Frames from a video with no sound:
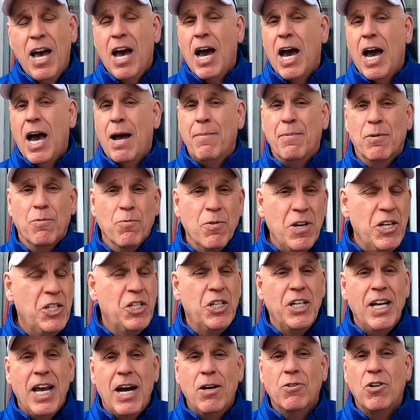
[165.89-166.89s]
I've been
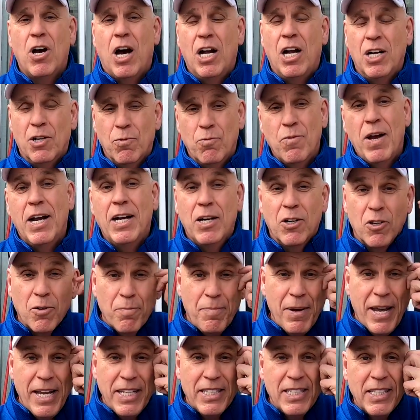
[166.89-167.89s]
reaching out on a regular
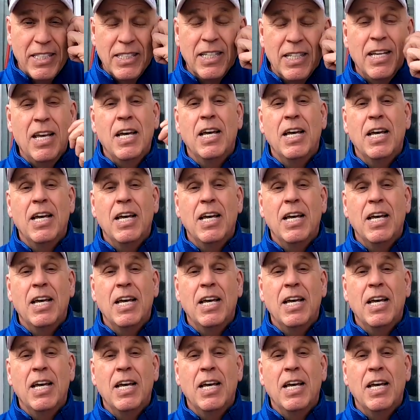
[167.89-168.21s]
basis.